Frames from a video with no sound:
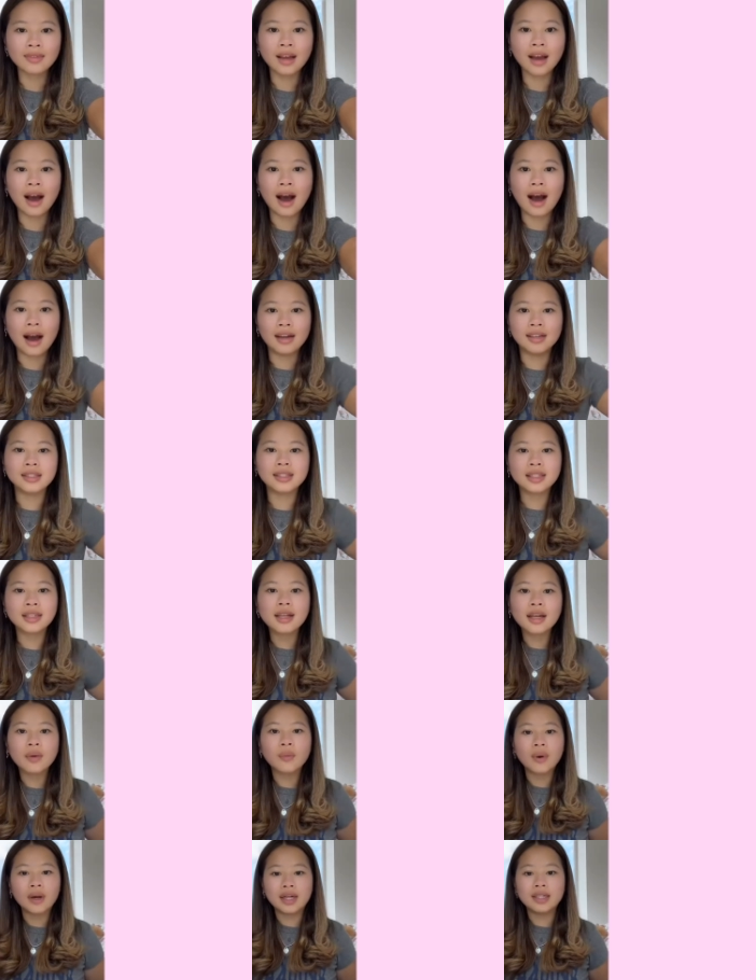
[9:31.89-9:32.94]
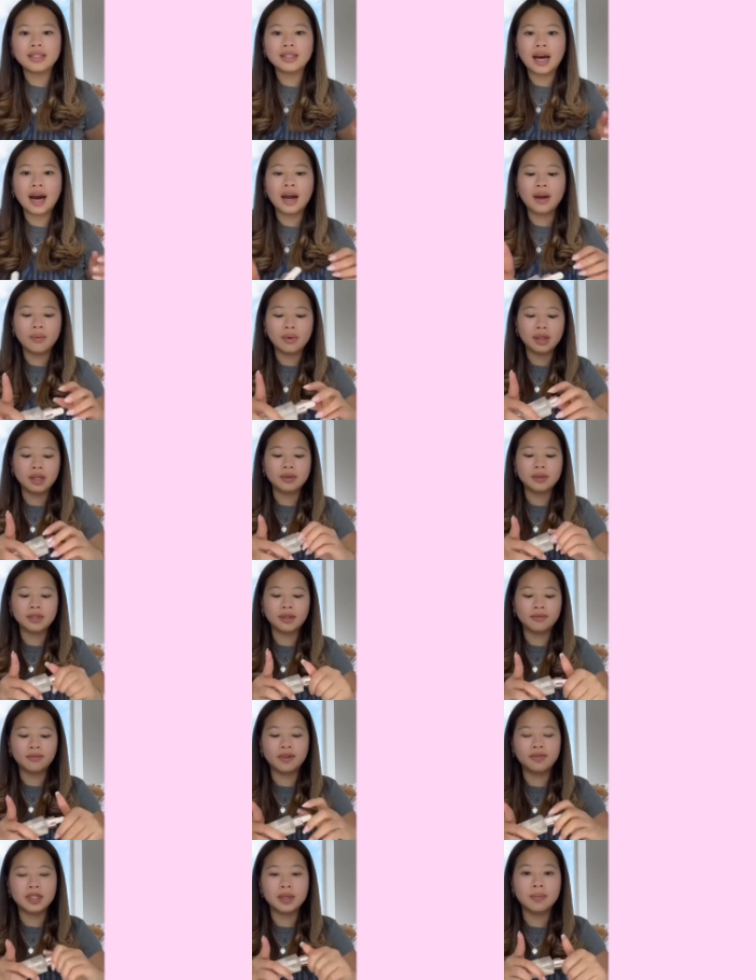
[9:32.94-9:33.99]
I used to like want to die when there was a
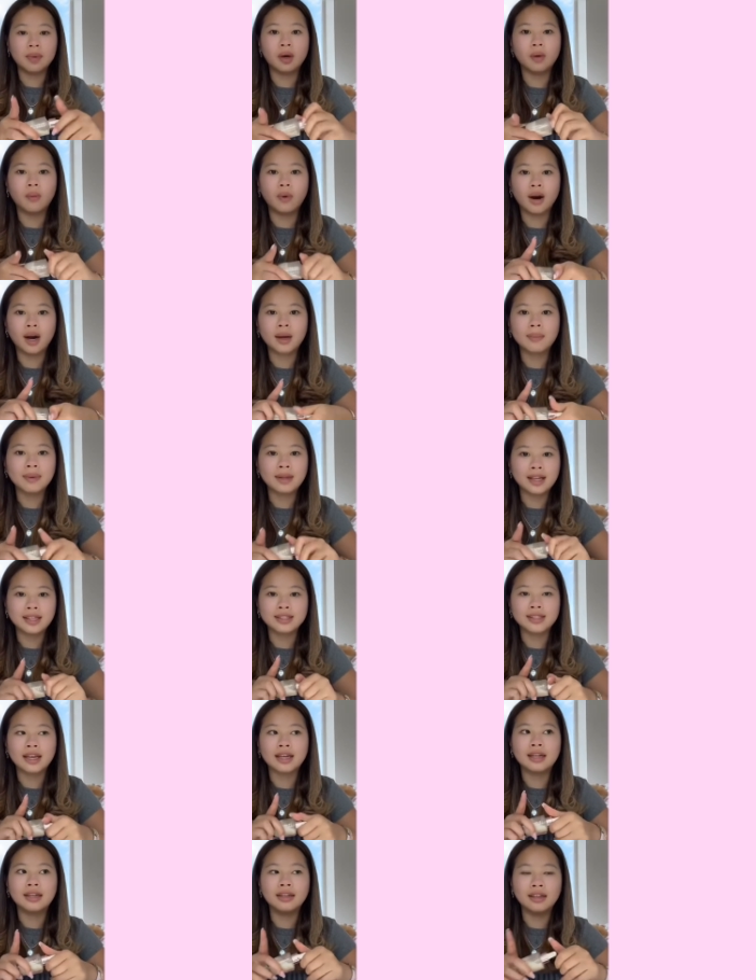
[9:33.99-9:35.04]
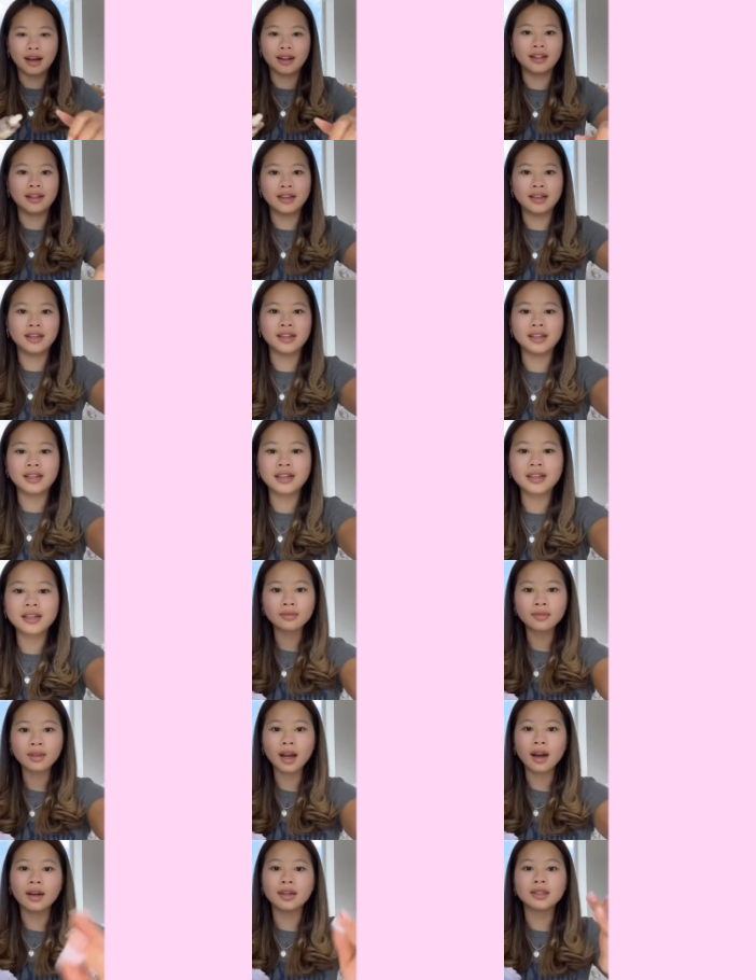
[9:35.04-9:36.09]
15-minute walk, but that's like nothing here.
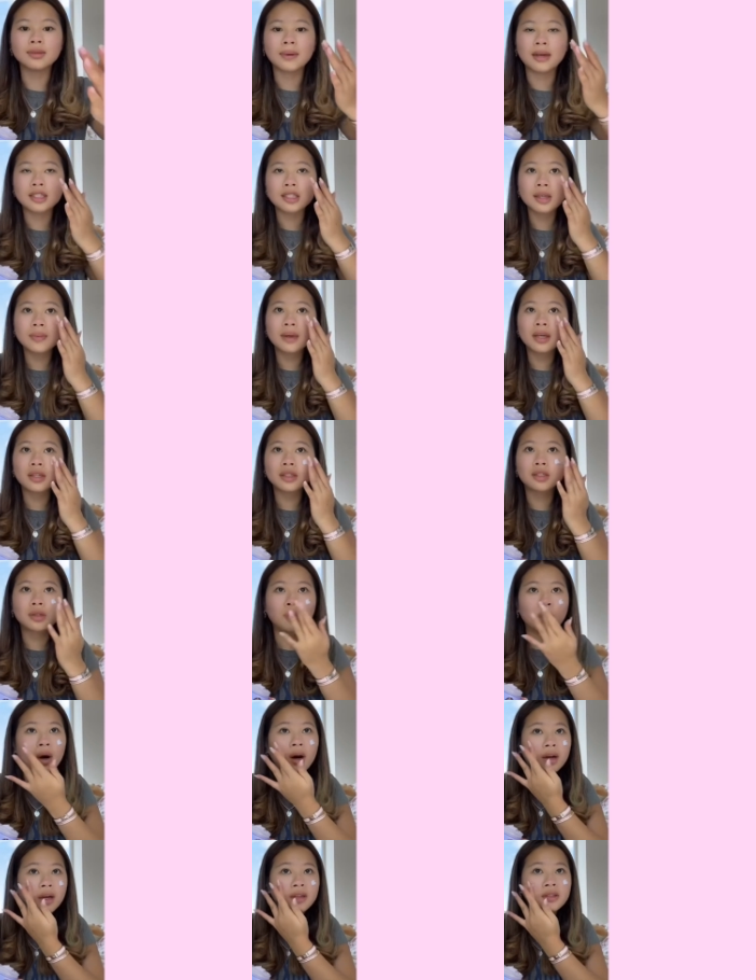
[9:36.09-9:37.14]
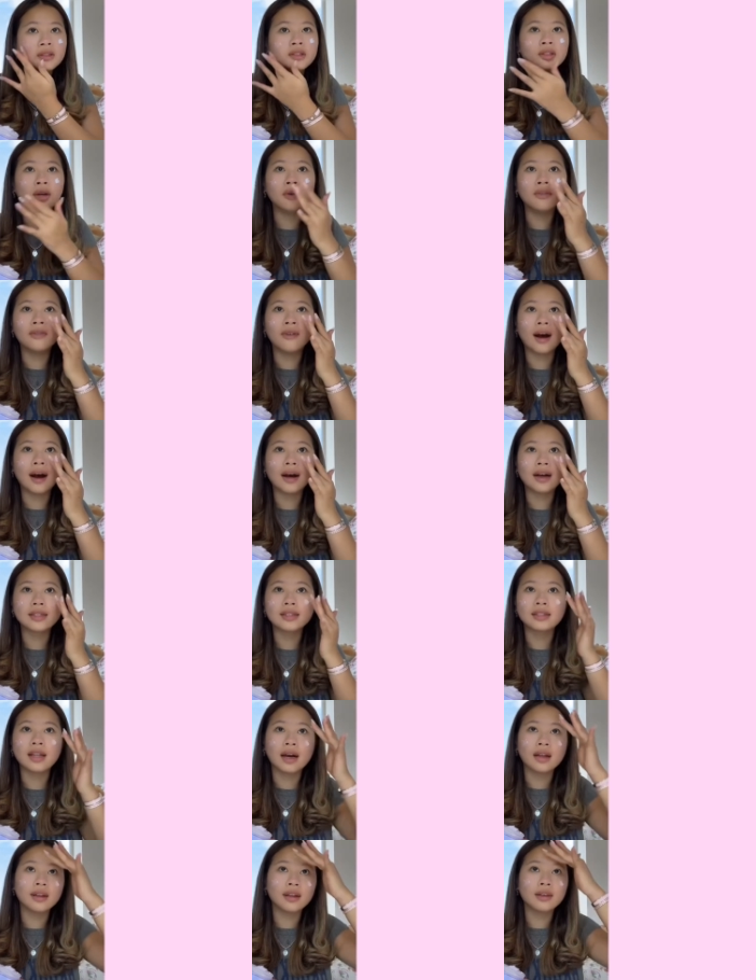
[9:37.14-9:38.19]
Especially because you're walking so fast,
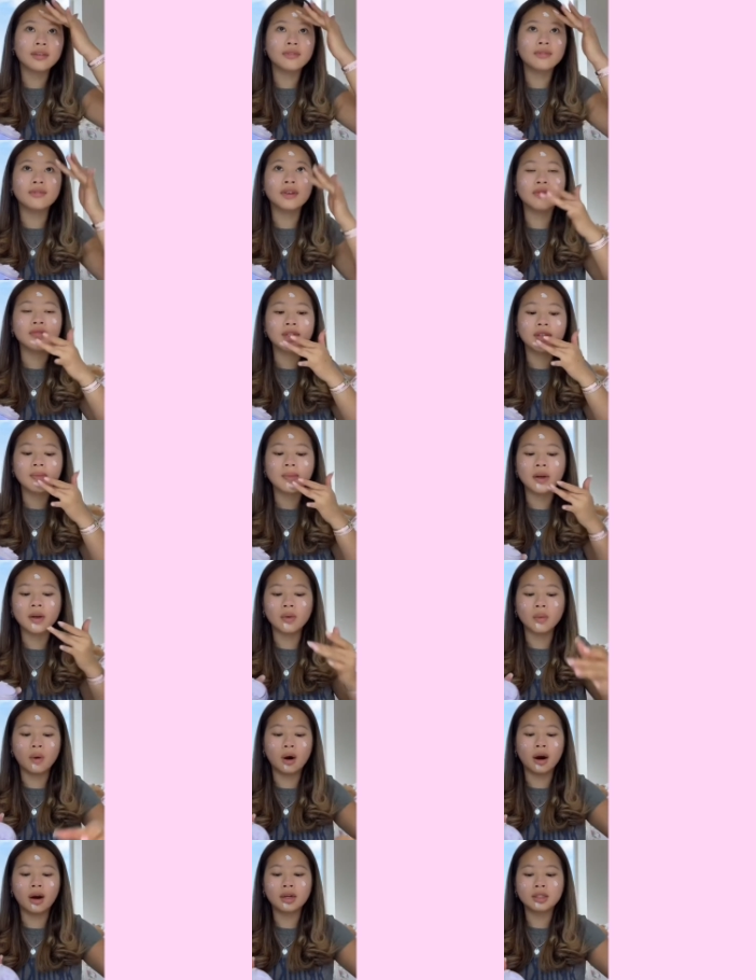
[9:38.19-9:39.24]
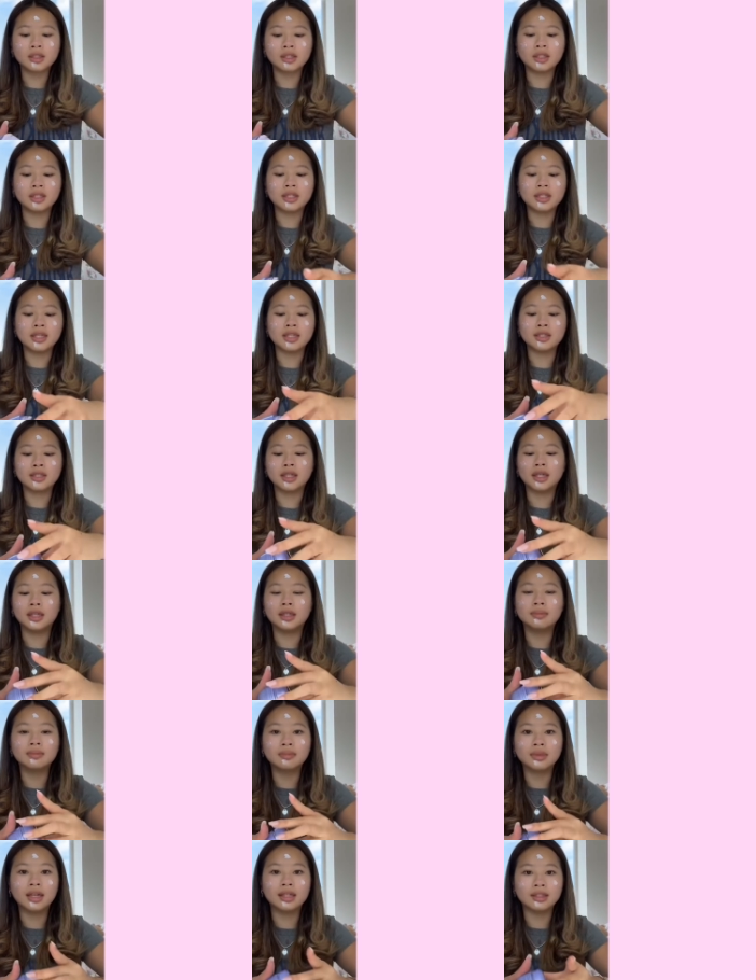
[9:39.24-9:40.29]
that like 15-minute walk turns into
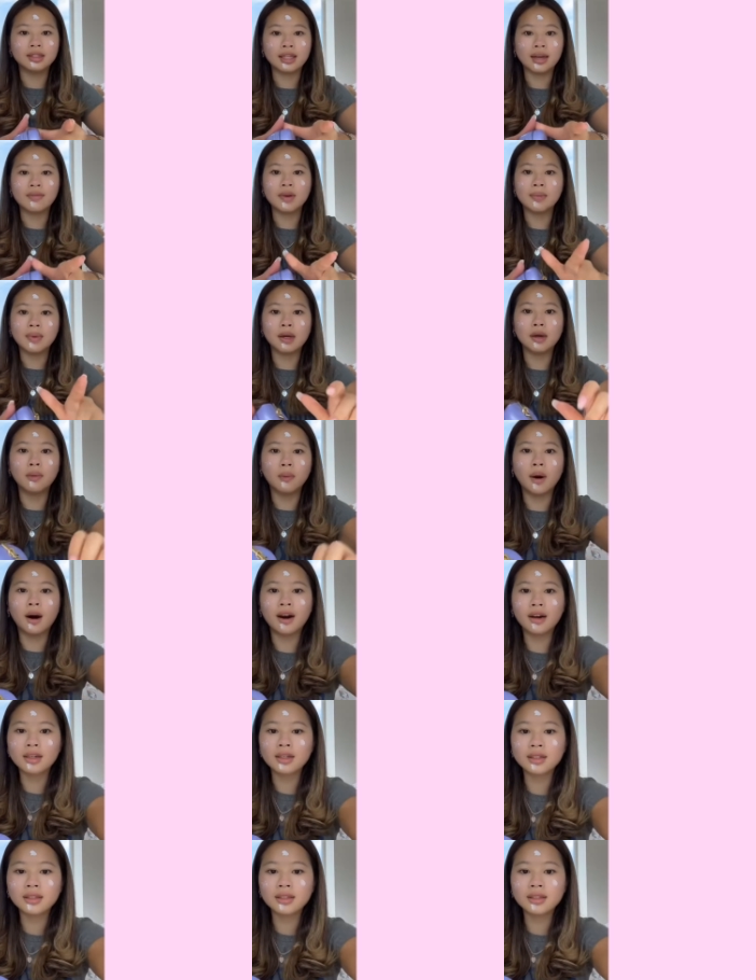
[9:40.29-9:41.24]
a 7-minute walk.